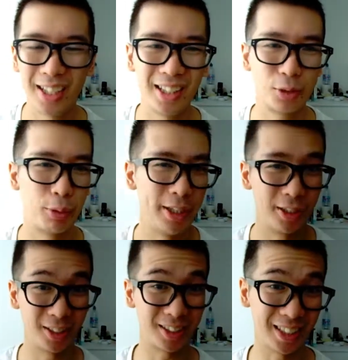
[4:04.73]
this way is
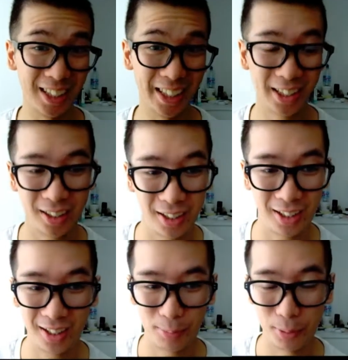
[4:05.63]
just silly,
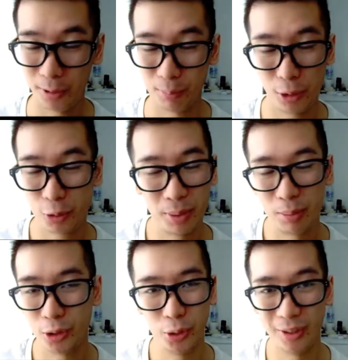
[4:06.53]
but most people
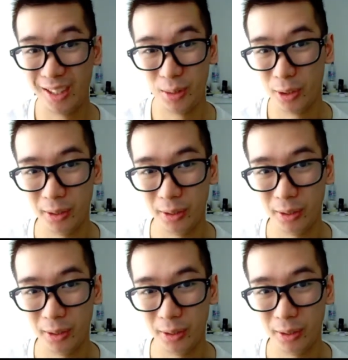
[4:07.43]
do it anyway.